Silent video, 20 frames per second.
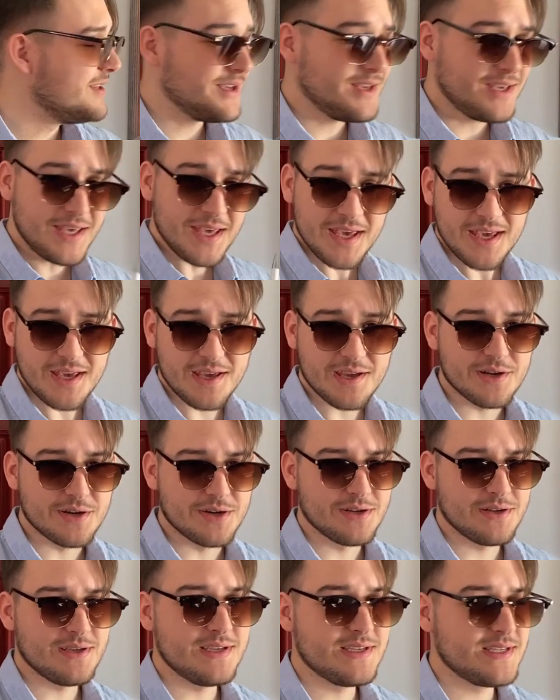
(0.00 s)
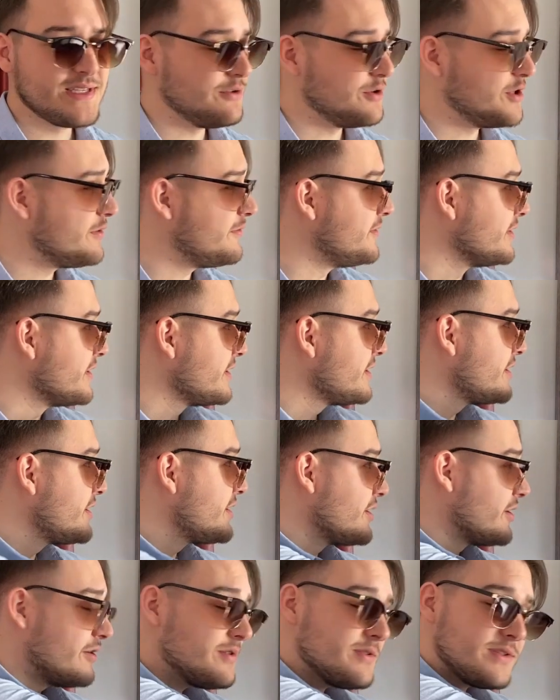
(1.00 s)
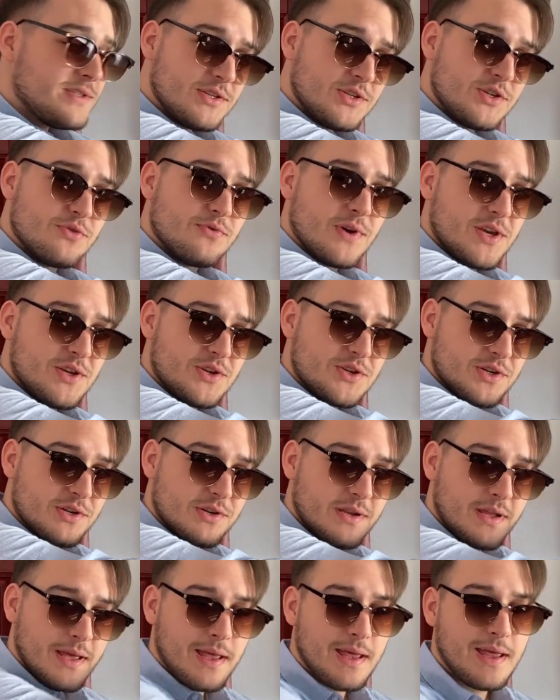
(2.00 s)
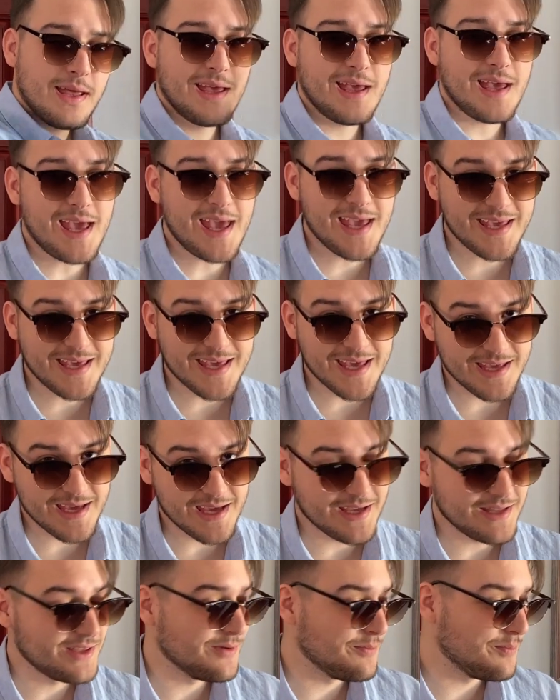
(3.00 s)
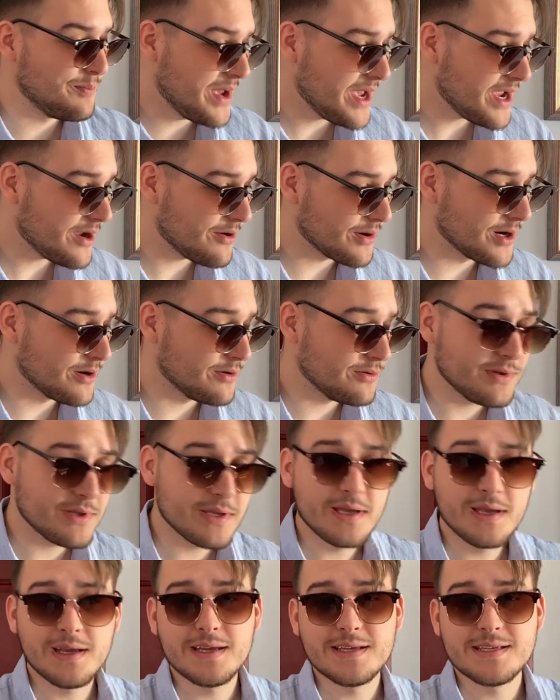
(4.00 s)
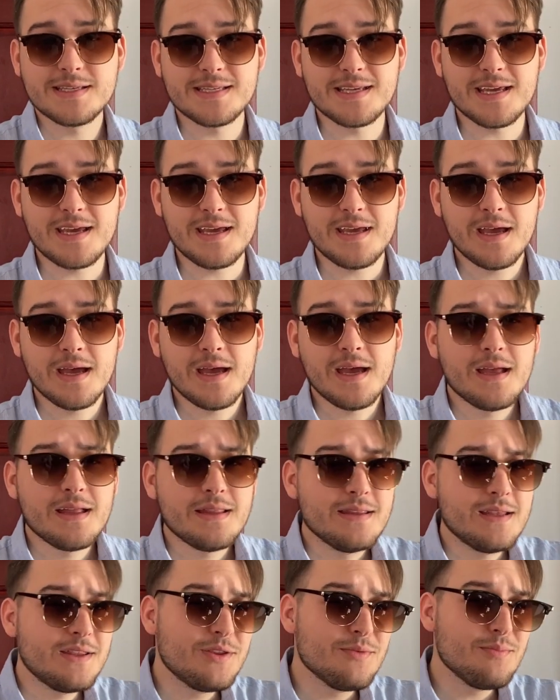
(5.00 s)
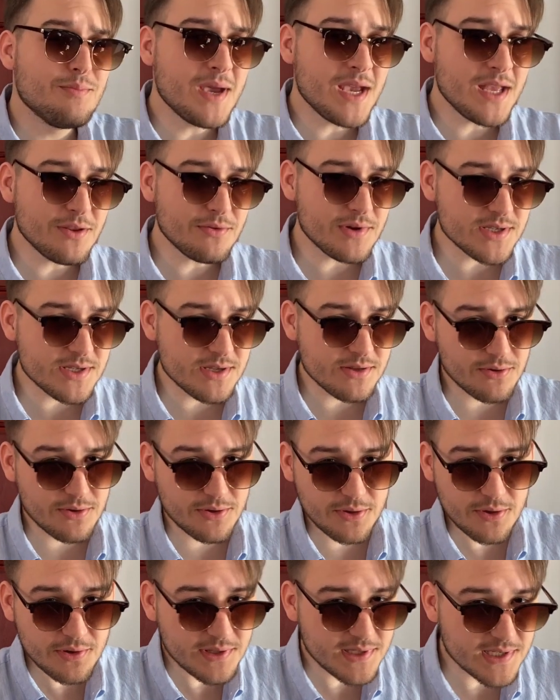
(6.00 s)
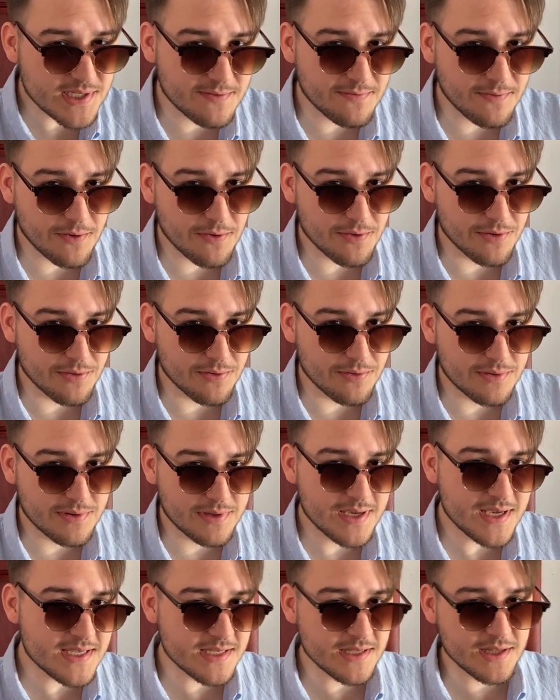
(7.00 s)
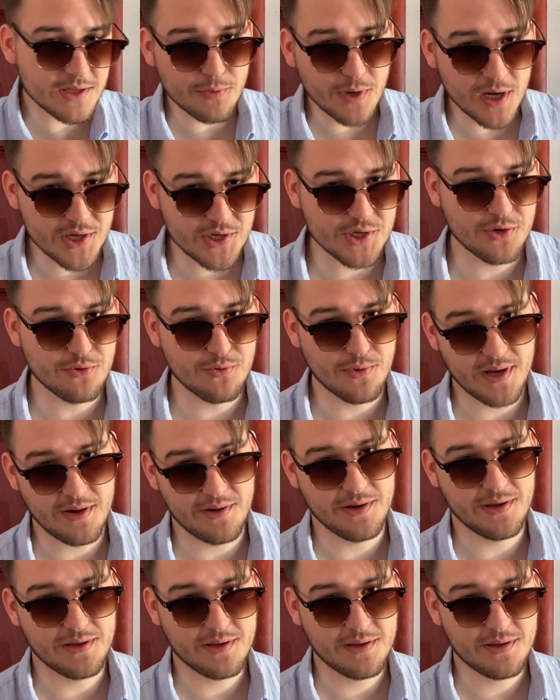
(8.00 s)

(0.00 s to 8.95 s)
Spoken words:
key here is to leave the current situation, aka the background, say that the main reason you took this photo isn't the watch you're wearing,